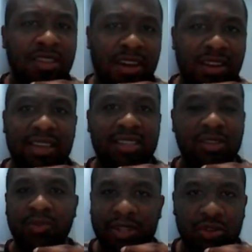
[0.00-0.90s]
other
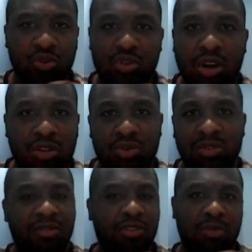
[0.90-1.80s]
then it's great to
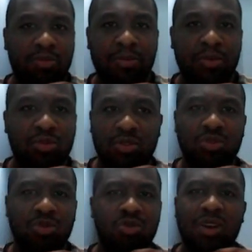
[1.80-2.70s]
talk to different
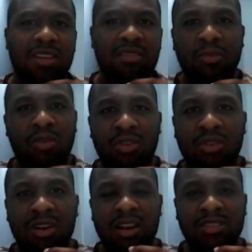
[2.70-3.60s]
people to have
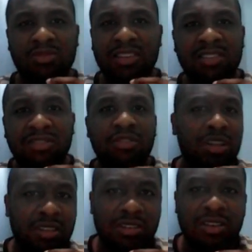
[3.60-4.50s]

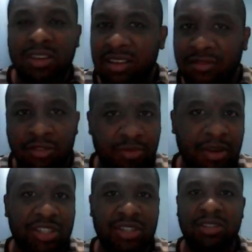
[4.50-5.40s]
different
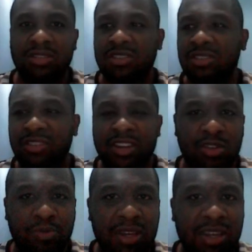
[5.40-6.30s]
information,
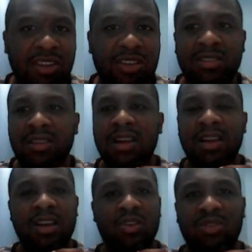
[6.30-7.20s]
different
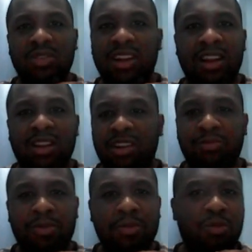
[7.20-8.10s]
opinions. There
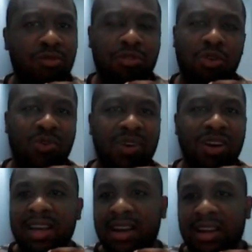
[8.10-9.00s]
are a lot of people
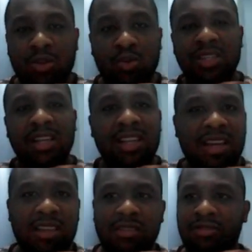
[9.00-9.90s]
from
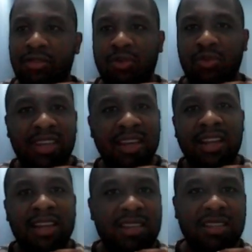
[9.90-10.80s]
New Zealand,
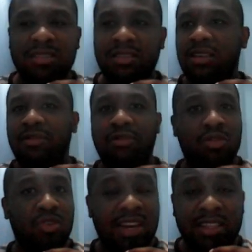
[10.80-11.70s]
from England,
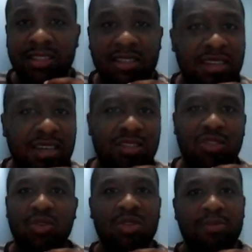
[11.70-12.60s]
from the United
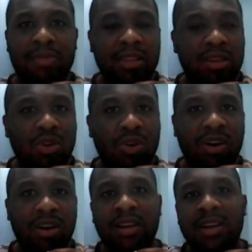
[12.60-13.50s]
States, so
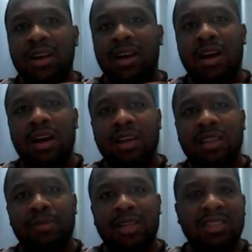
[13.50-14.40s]
depending on
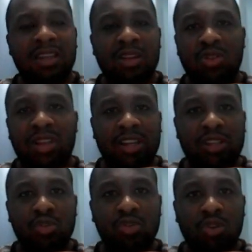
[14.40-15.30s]
the place that
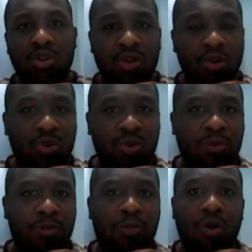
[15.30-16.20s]
you'd like to
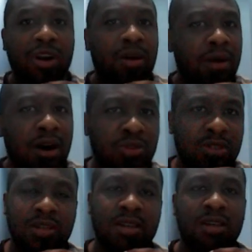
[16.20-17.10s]
know more
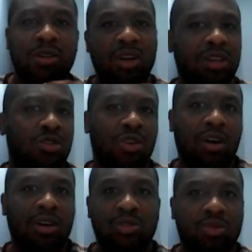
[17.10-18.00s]
about, you
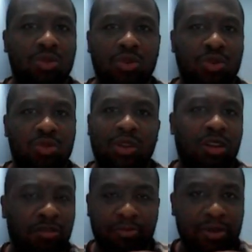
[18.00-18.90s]
can talk
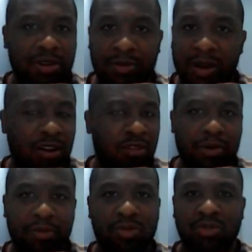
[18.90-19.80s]
to a lot of
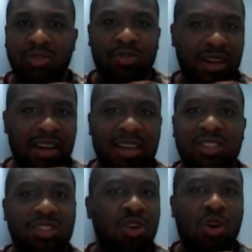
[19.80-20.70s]
people.
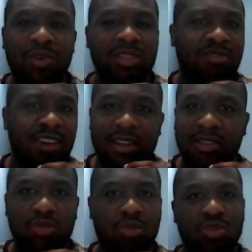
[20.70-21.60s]
So yeah, it's always
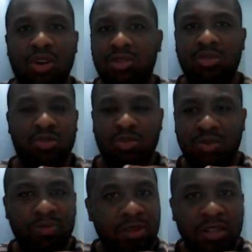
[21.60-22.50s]
valid to talk
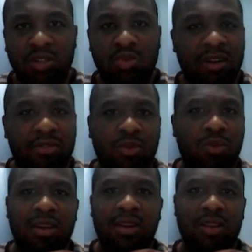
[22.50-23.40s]
to
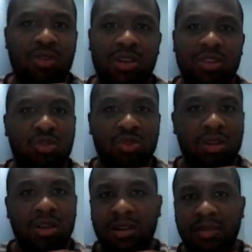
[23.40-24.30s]
everyone in
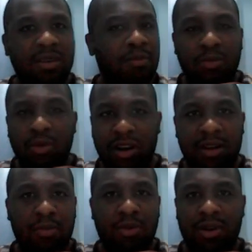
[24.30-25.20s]
order to learn
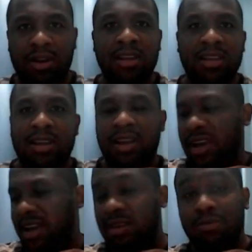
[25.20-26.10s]
more and more.
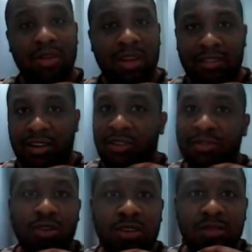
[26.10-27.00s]
And
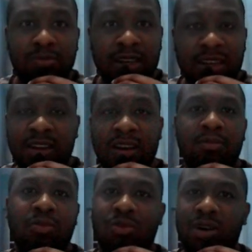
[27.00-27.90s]
of course,
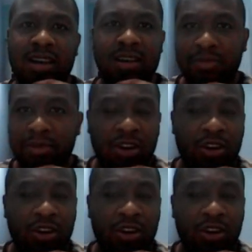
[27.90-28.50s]
being humble,